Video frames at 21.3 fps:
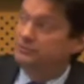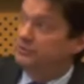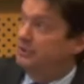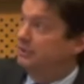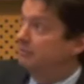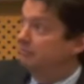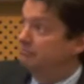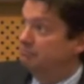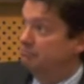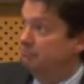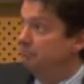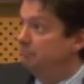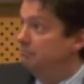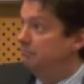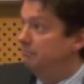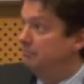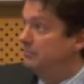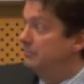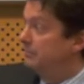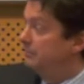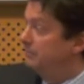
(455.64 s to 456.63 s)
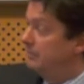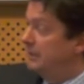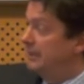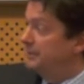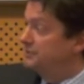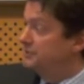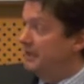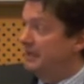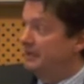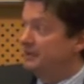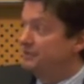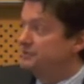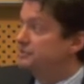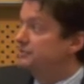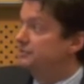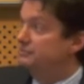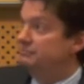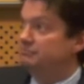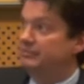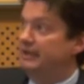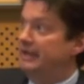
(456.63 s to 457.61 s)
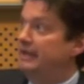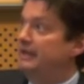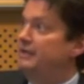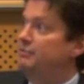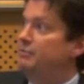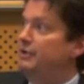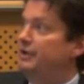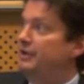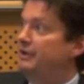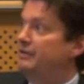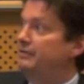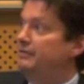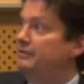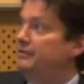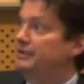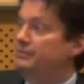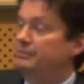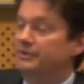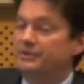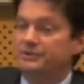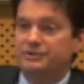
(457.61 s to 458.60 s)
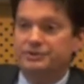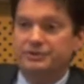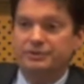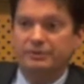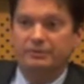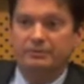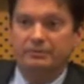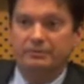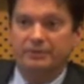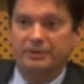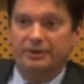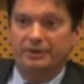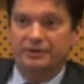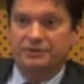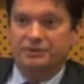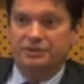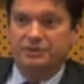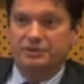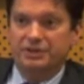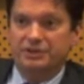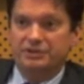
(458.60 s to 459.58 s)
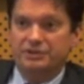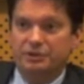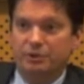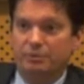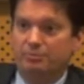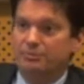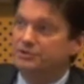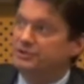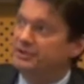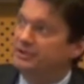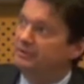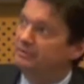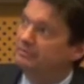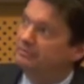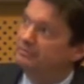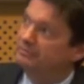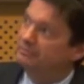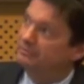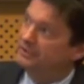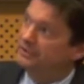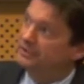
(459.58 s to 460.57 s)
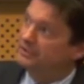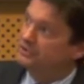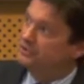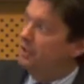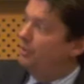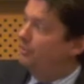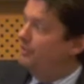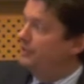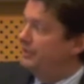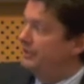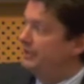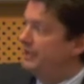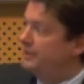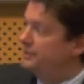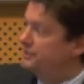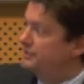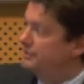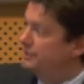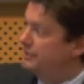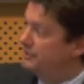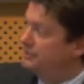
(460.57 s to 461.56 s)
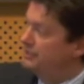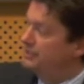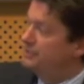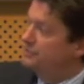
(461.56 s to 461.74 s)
So I challenge anybody that wants to suggest the opposite, but there's no indication that